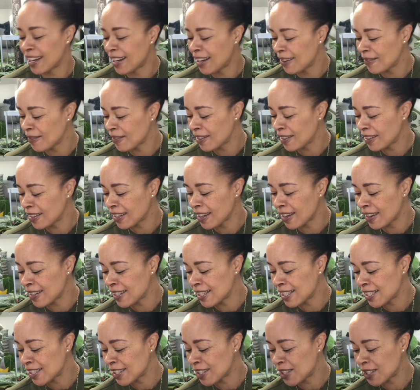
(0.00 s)
I'm
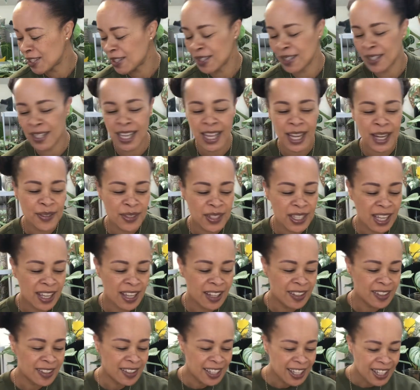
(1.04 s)
going to Cape
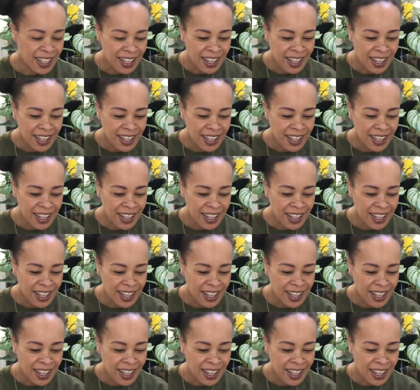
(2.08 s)
Town.